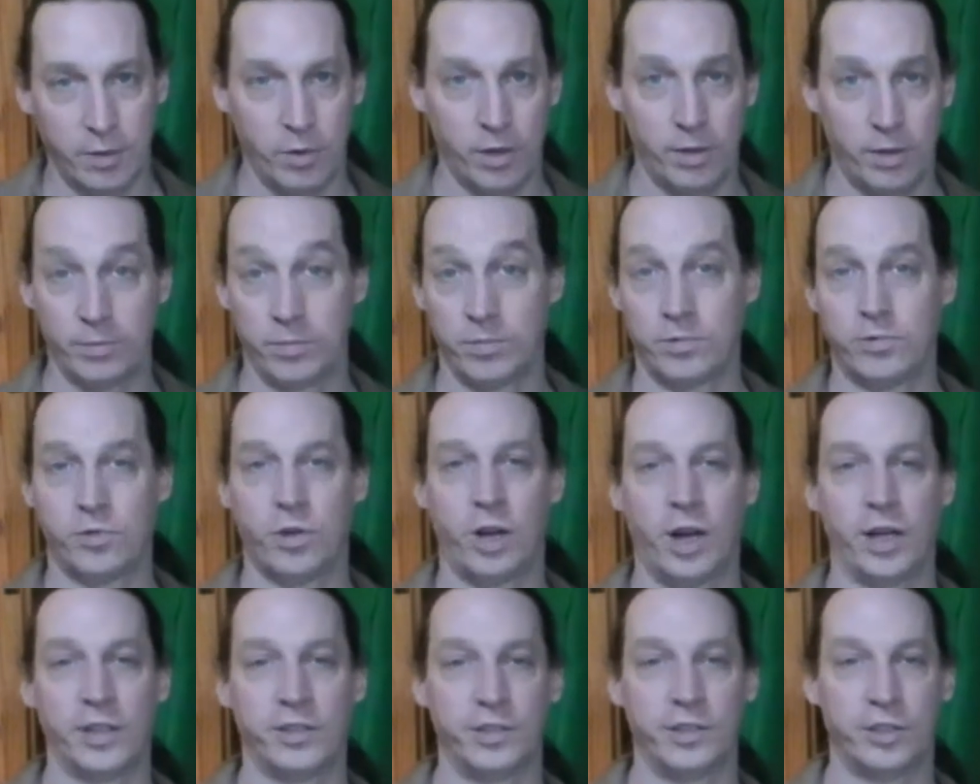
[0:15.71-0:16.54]
what I'm
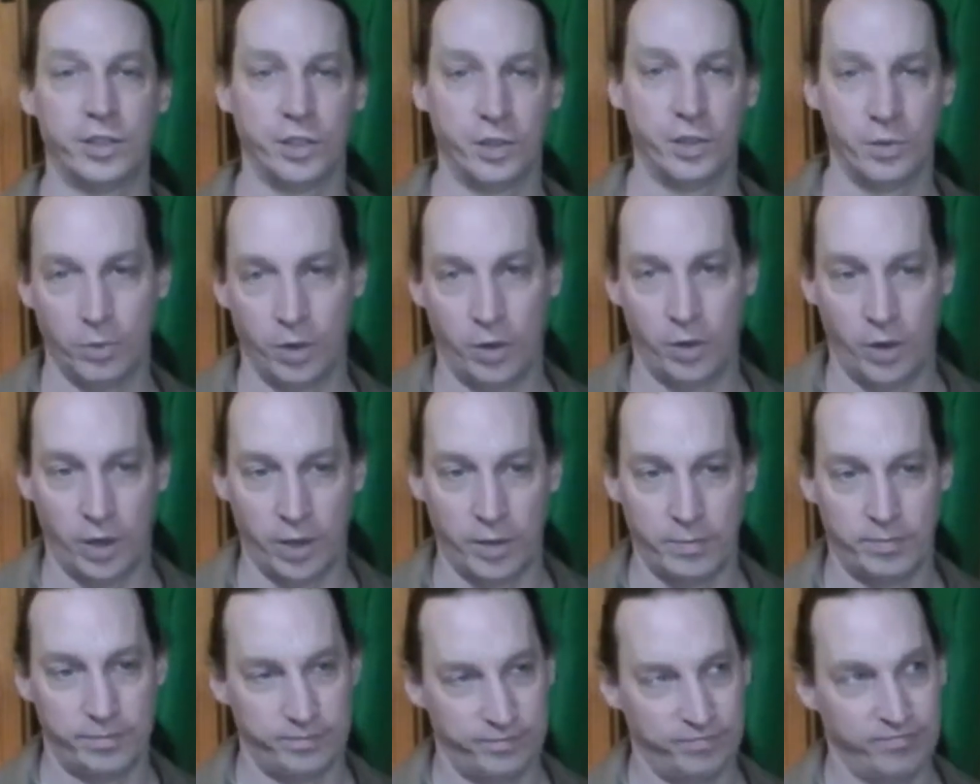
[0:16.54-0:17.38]
trying to do, what
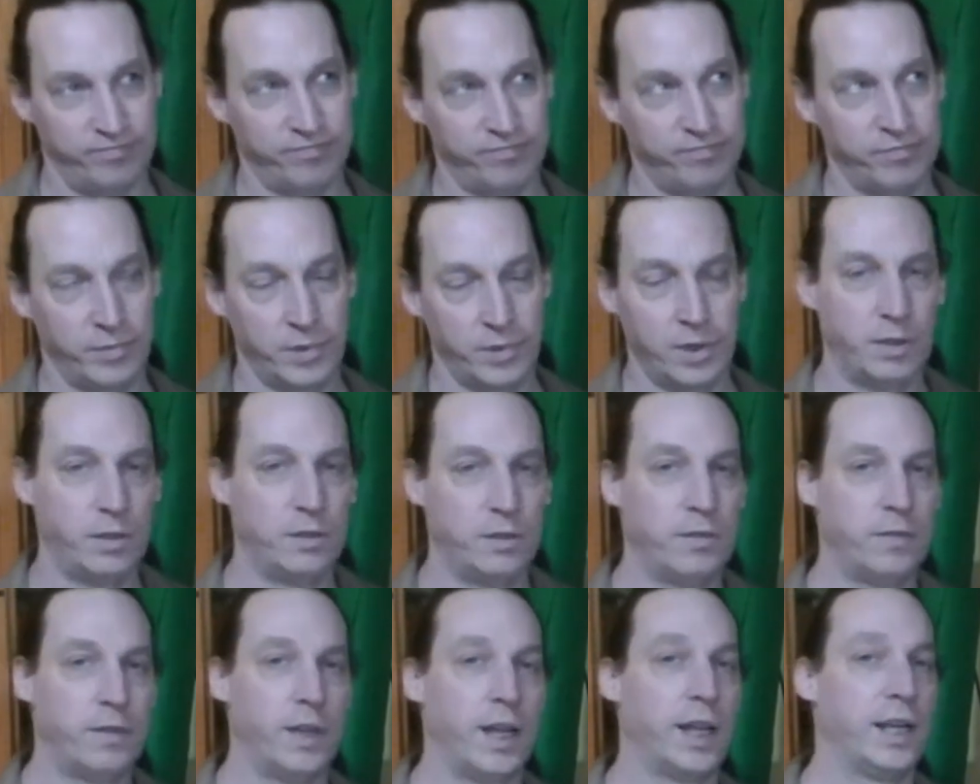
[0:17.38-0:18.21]
I'm
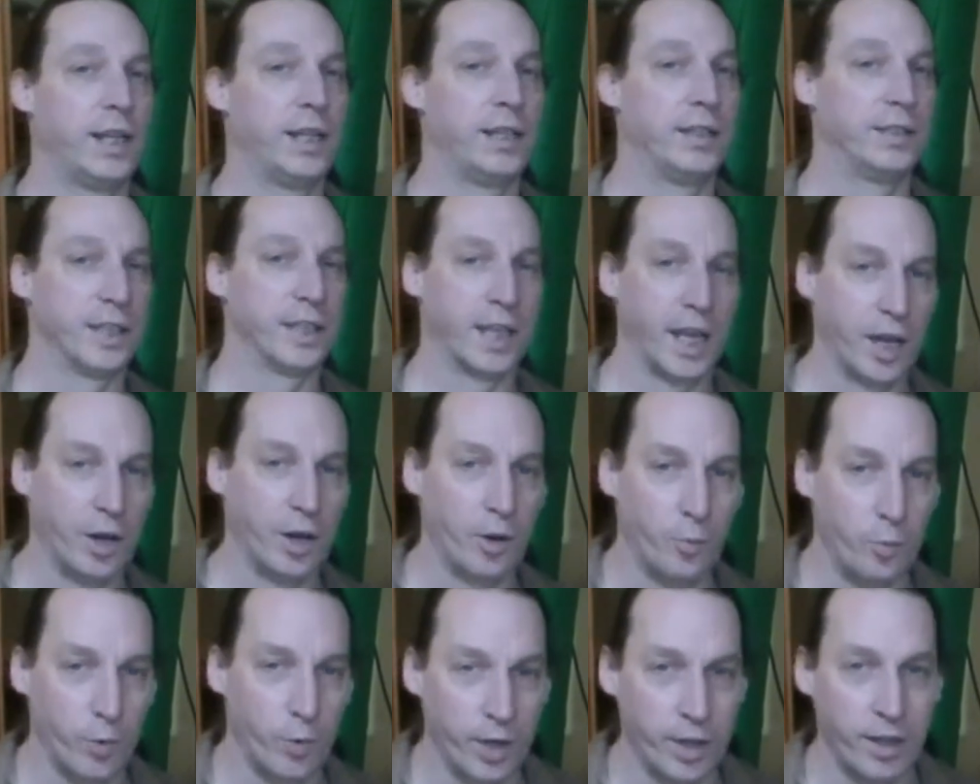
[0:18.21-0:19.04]
failing to get
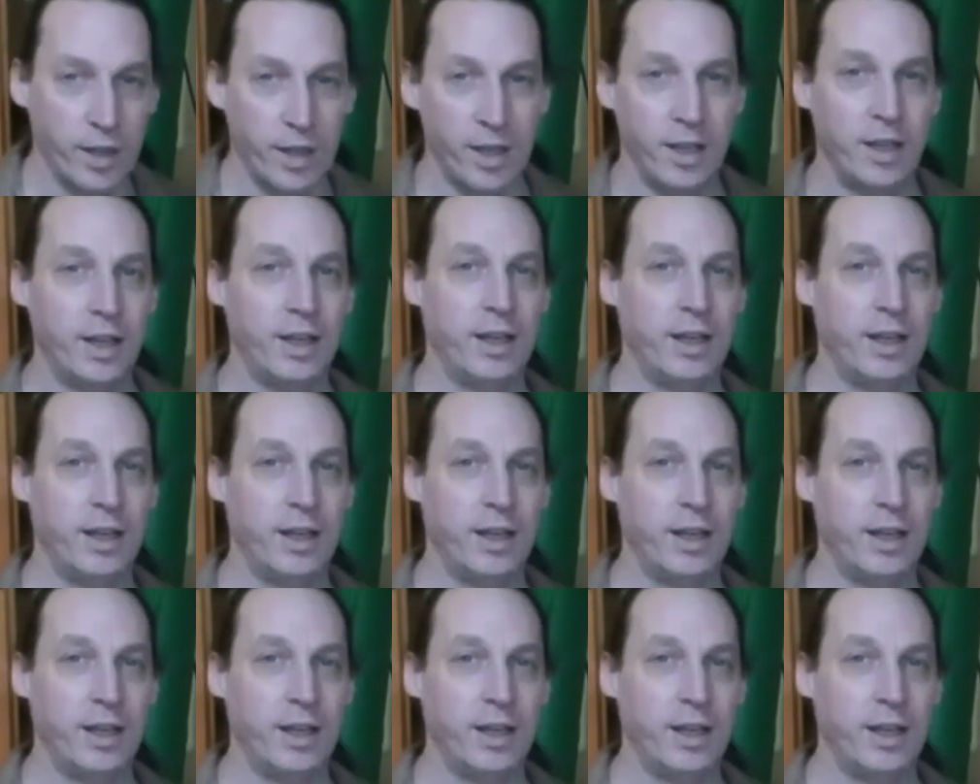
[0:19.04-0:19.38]
on with.